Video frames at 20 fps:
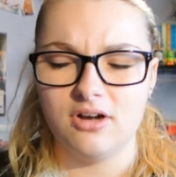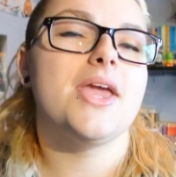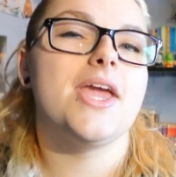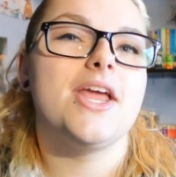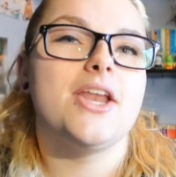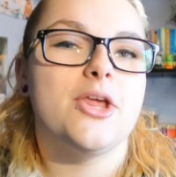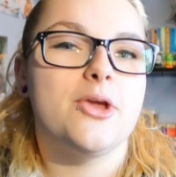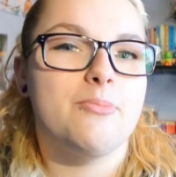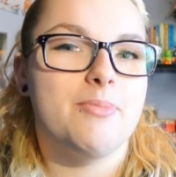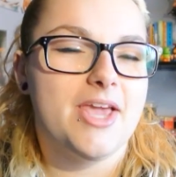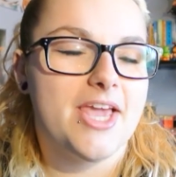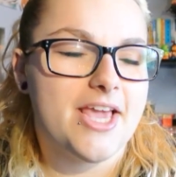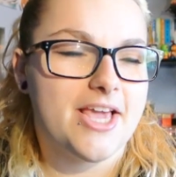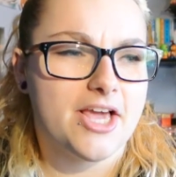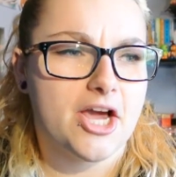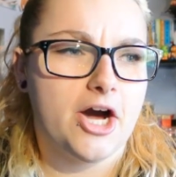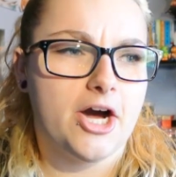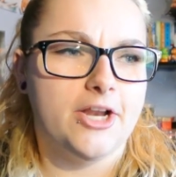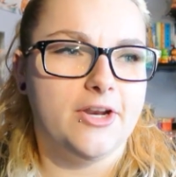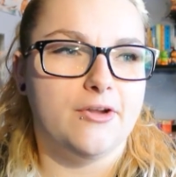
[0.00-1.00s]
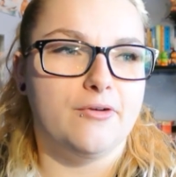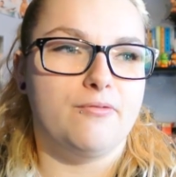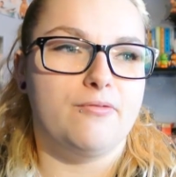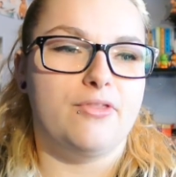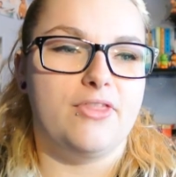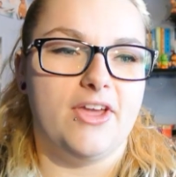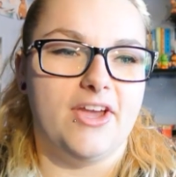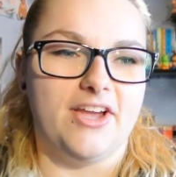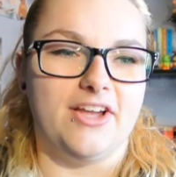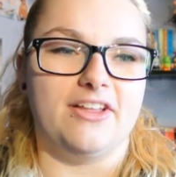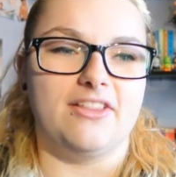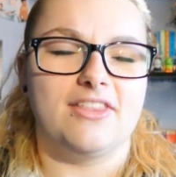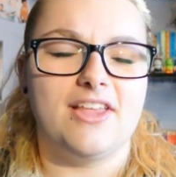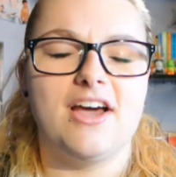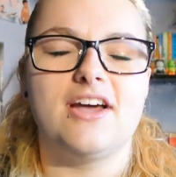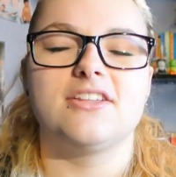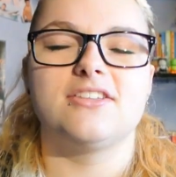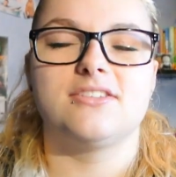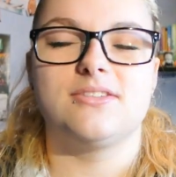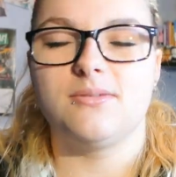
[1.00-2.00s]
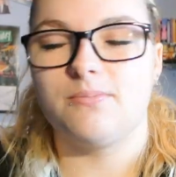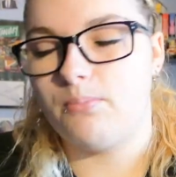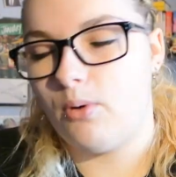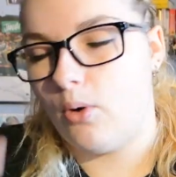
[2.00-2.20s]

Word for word: you know me kind of thing. That's